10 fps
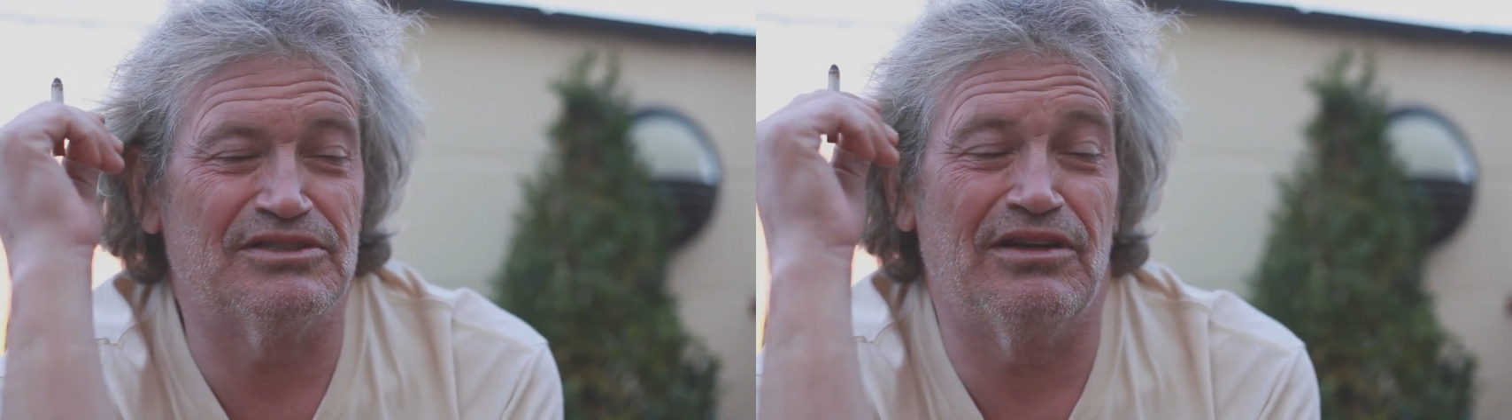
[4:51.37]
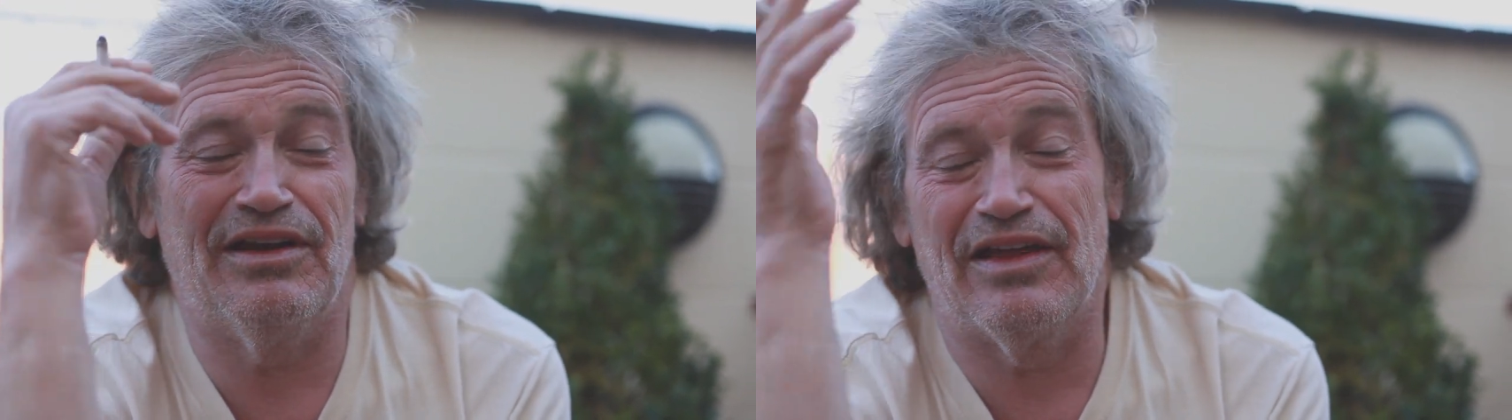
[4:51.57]

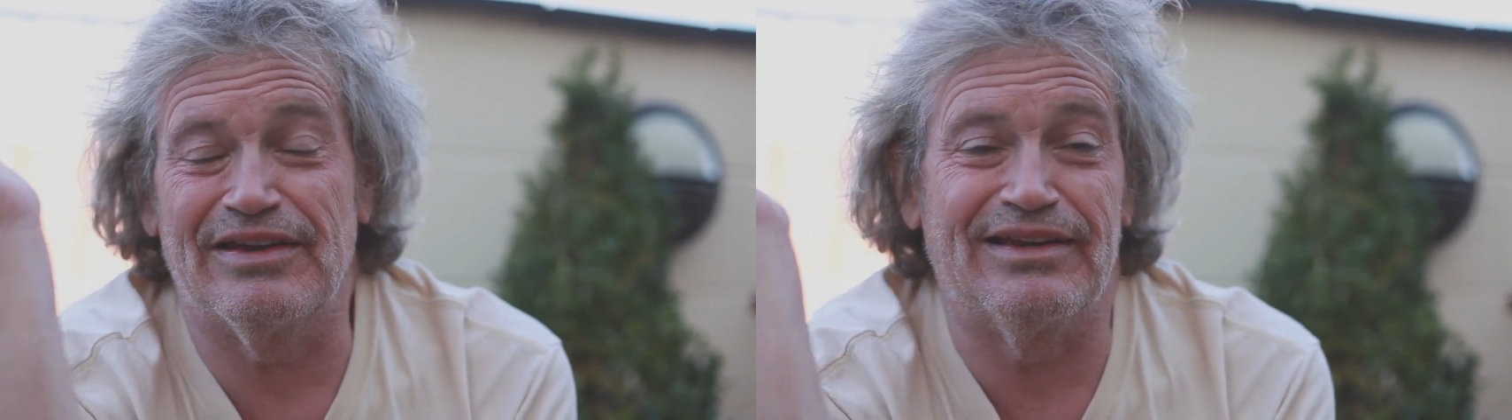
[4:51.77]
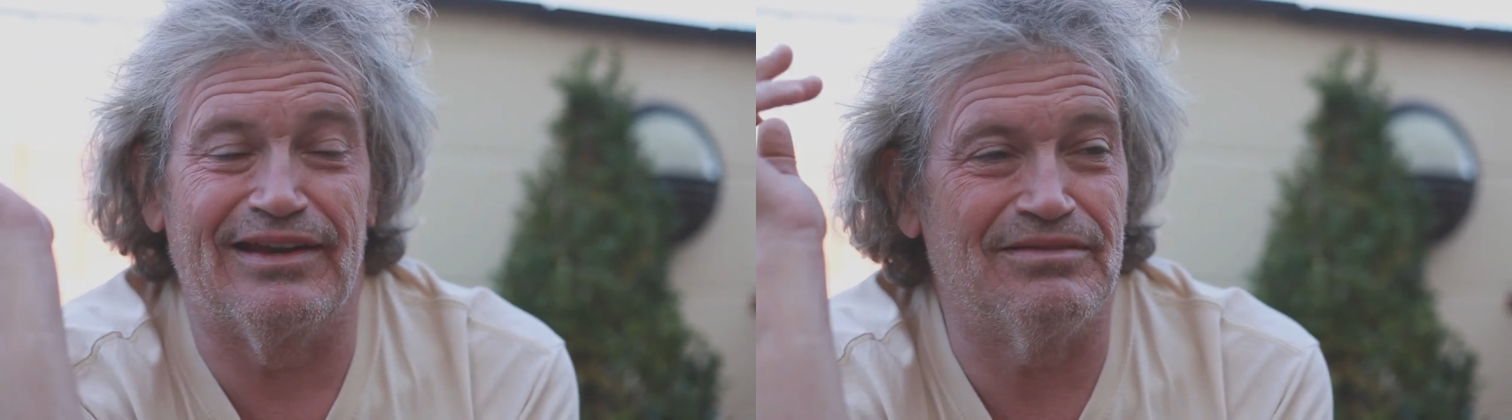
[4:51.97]
You know, now they
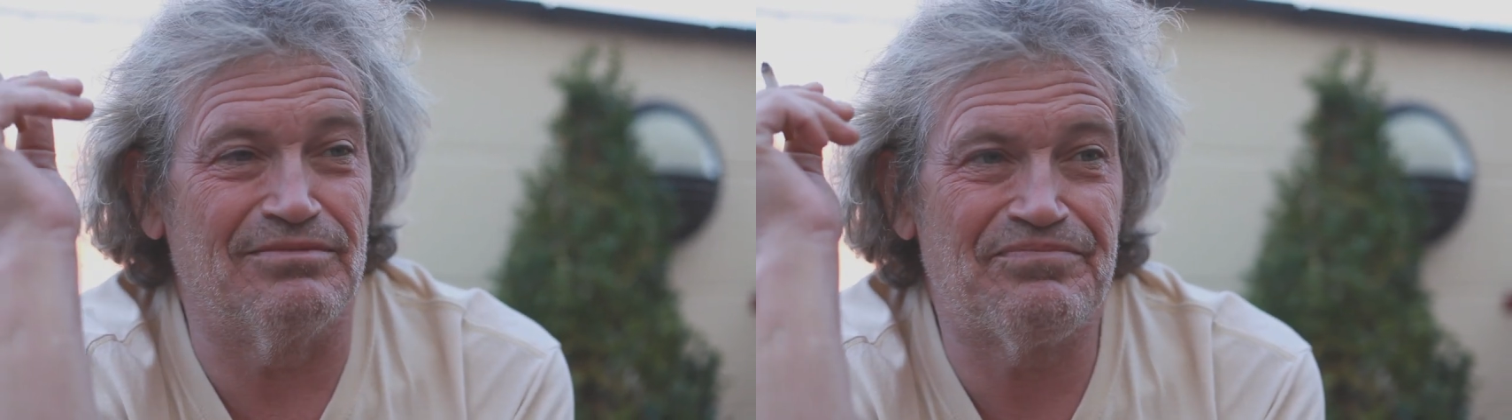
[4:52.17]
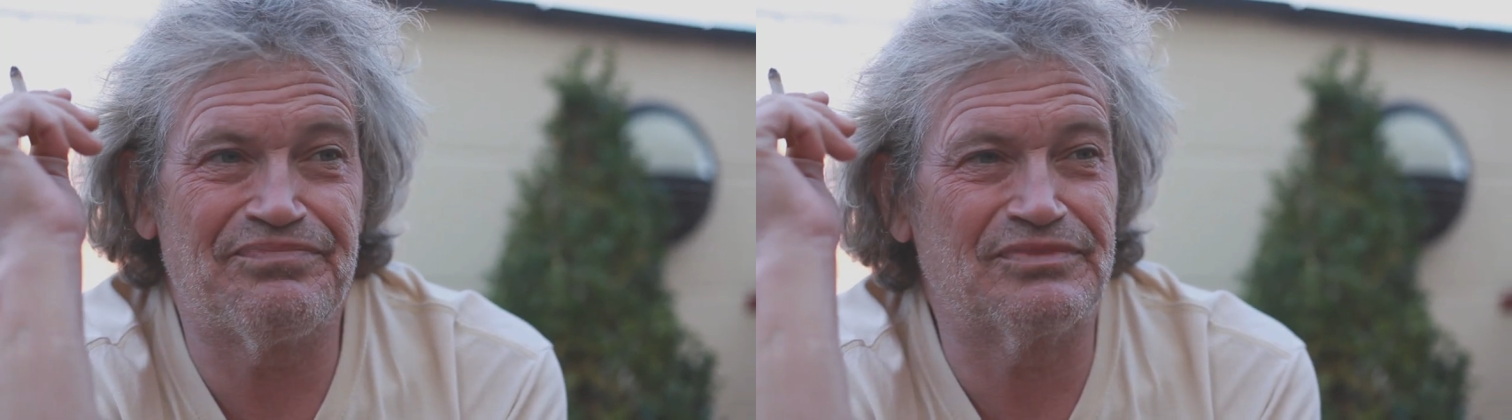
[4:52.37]
can get it
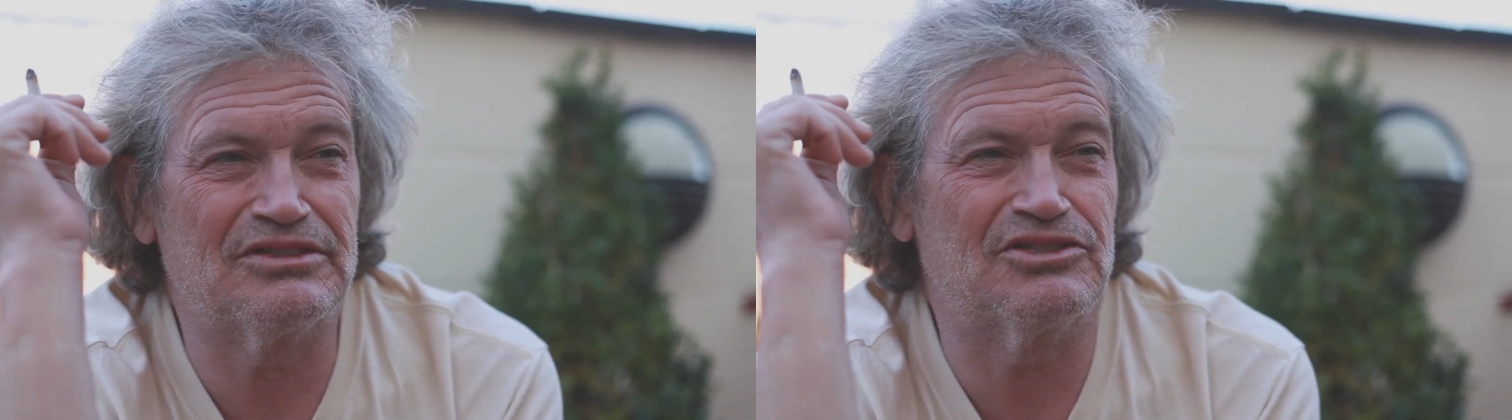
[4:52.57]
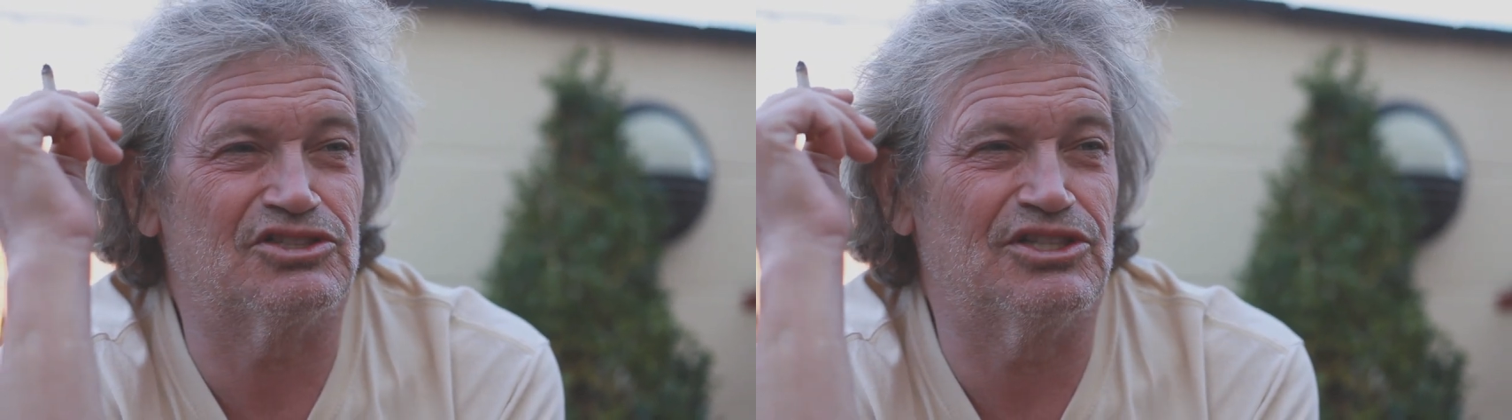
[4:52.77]

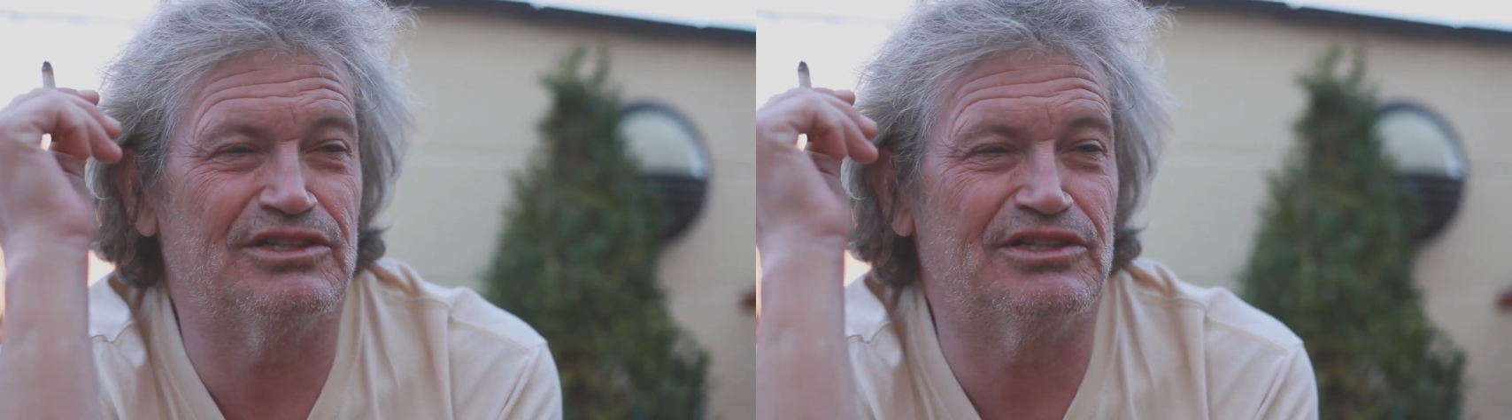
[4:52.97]
in just a